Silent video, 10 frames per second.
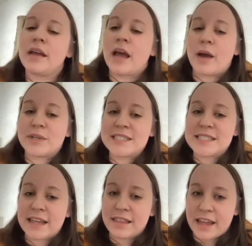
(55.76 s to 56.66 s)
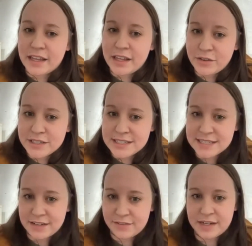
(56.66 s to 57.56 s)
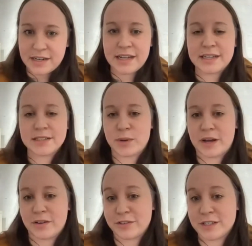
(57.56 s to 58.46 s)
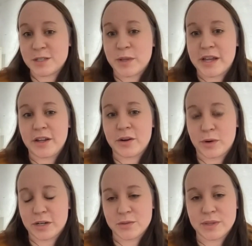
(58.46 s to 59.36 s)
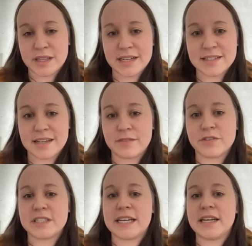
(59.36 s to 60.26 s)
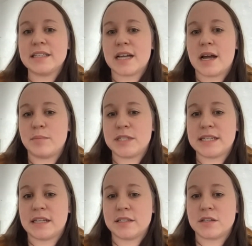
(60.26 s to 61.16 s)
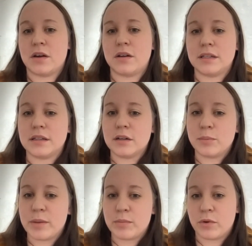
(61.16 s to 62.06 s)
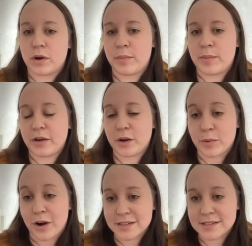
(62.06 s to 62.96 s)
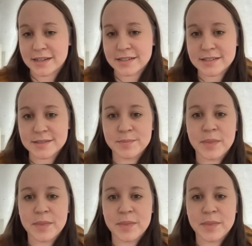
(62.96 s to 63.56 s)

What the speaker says: I want to say thank you to Stephen as well for displaying your works with us and for taking time to tell us all a little bit more about your process.